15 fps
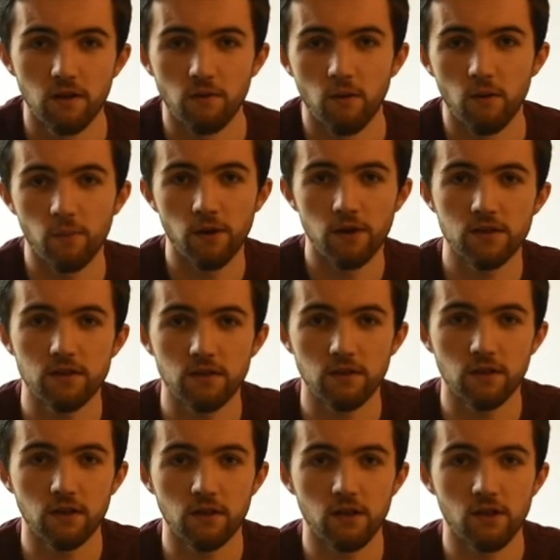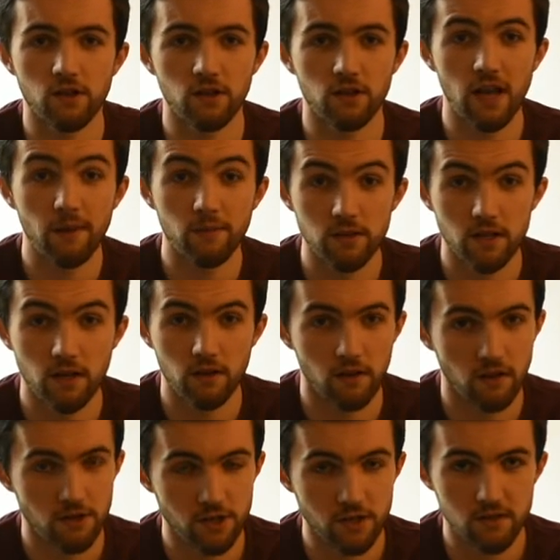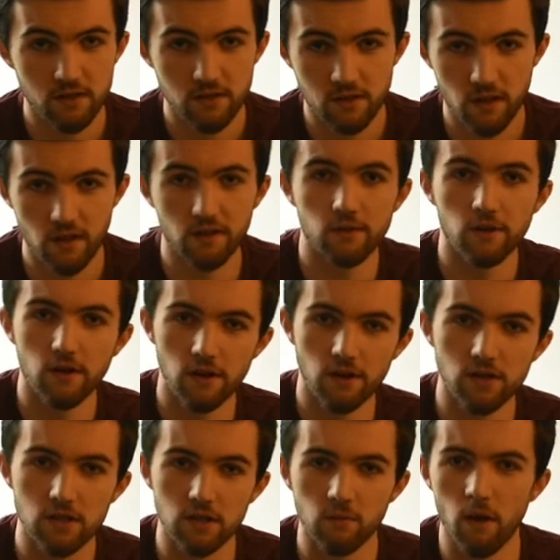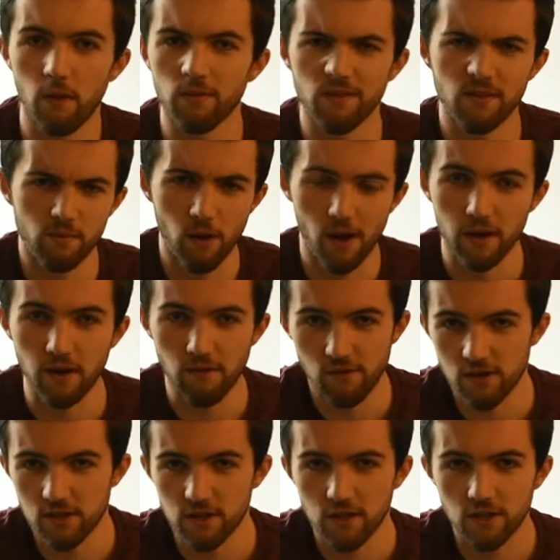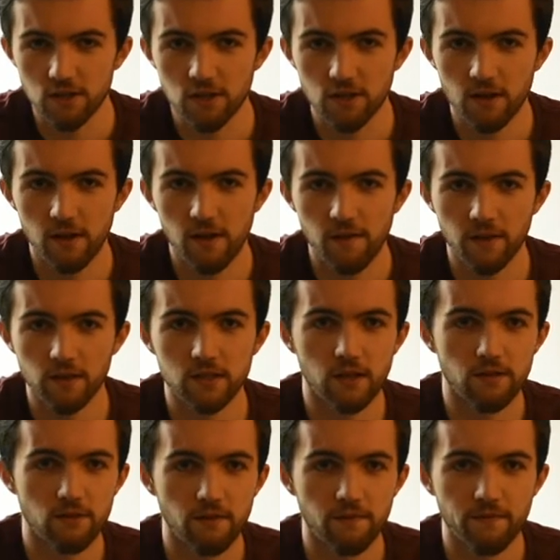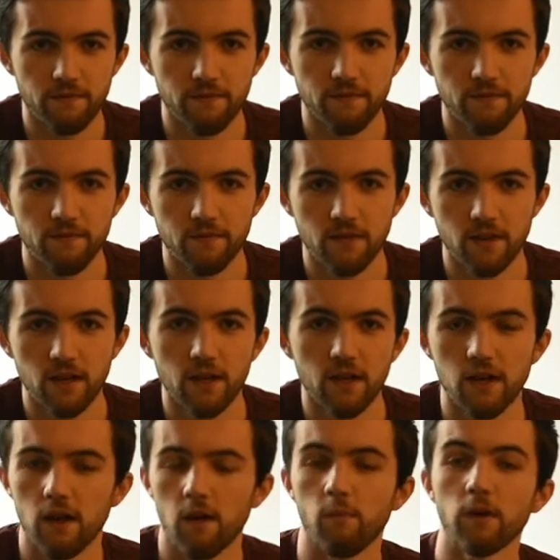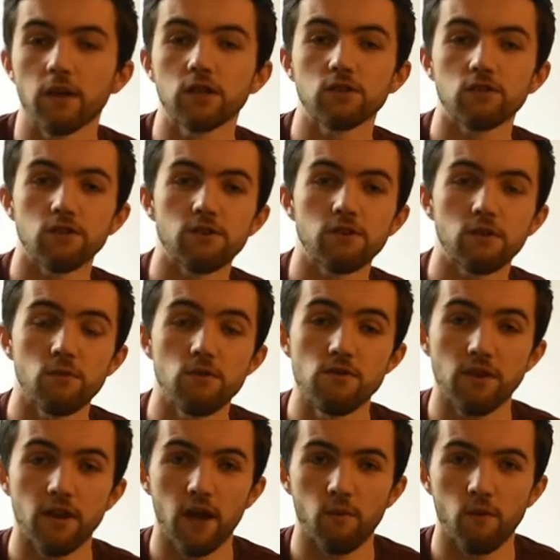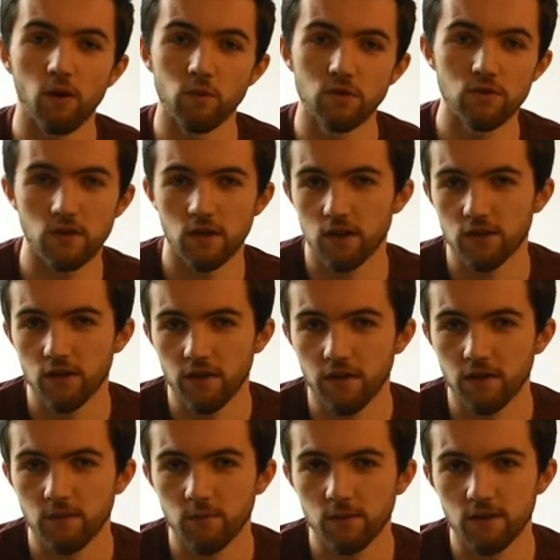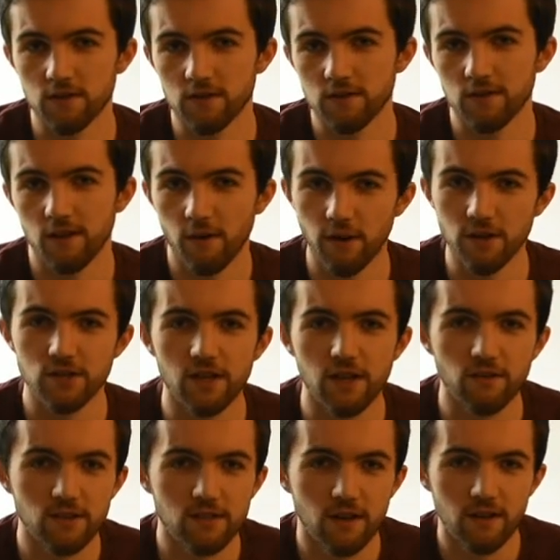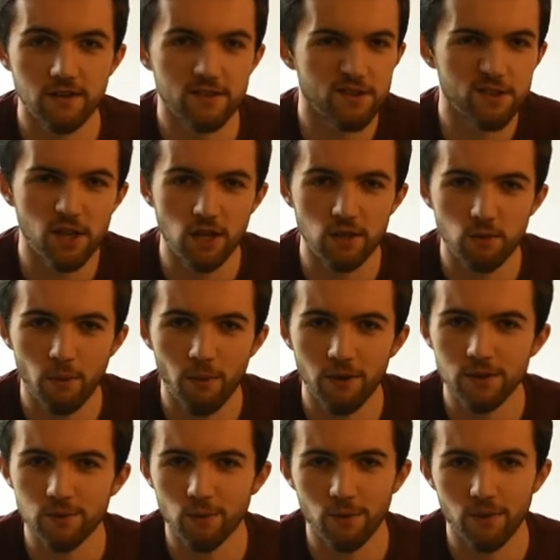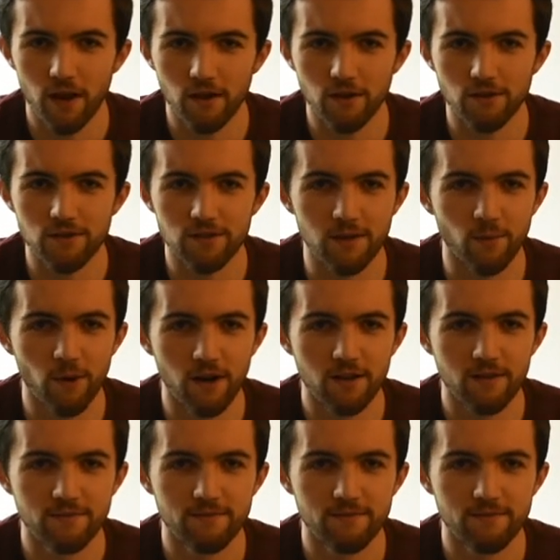one person can look at cabin technologies, another one looks at maybe the market research, etc. And make sure you communicate well between each other because no engineering task is going to be possible without good teamwork.